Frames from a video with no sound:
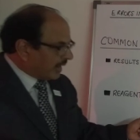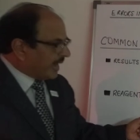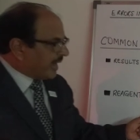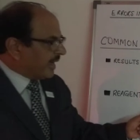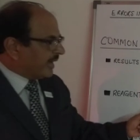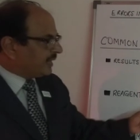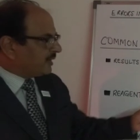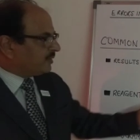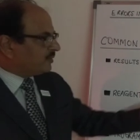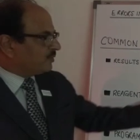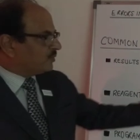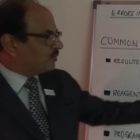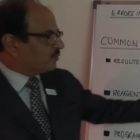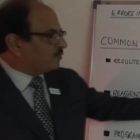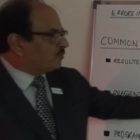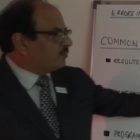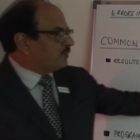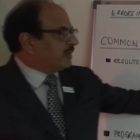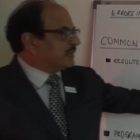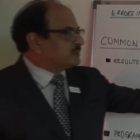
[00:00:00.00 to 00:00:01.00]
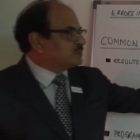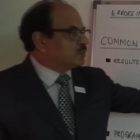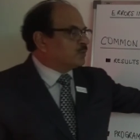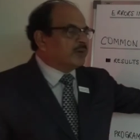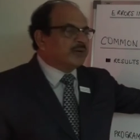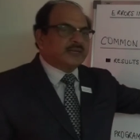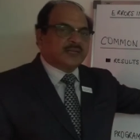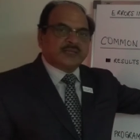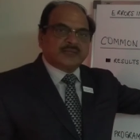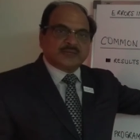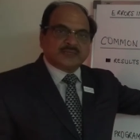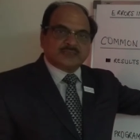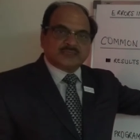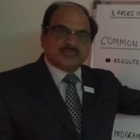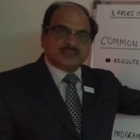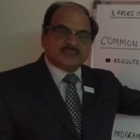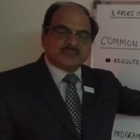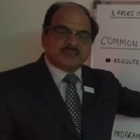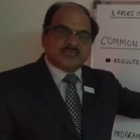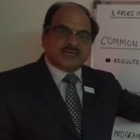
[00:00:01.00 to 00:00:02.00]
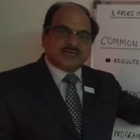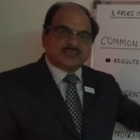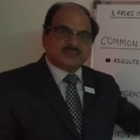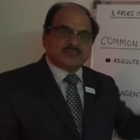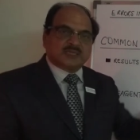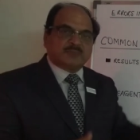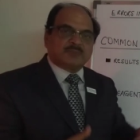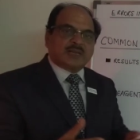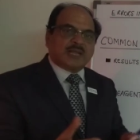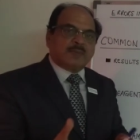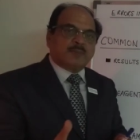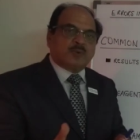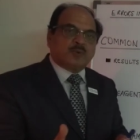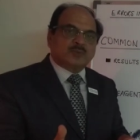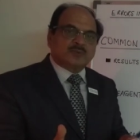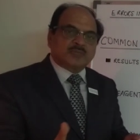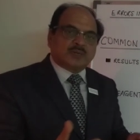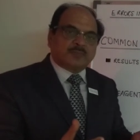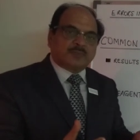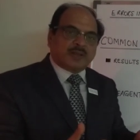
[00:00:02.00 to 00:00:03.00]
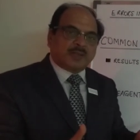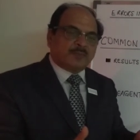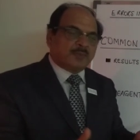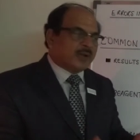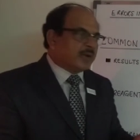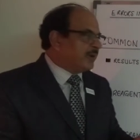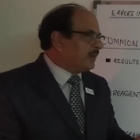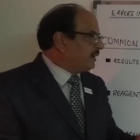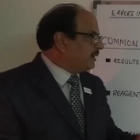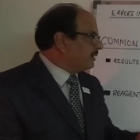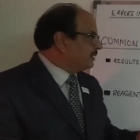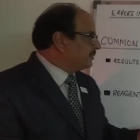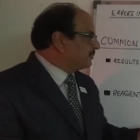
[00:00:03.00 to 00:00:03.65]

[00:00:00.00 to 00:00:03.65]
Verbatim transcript: and fluctuating results, that is sometime low, sometime high.